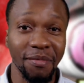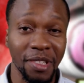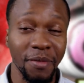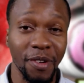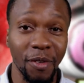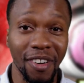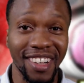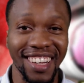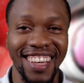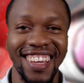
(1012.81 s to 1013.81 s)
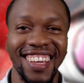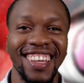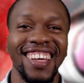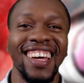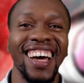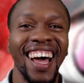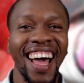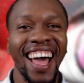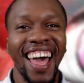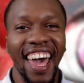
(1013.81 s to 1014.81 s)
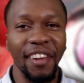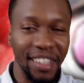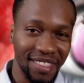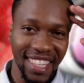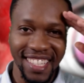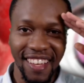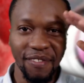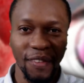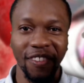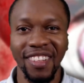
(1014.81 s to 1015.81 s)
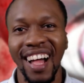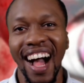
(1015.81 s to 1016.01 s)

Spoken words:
sleep for work. Anyway, stay safe, people.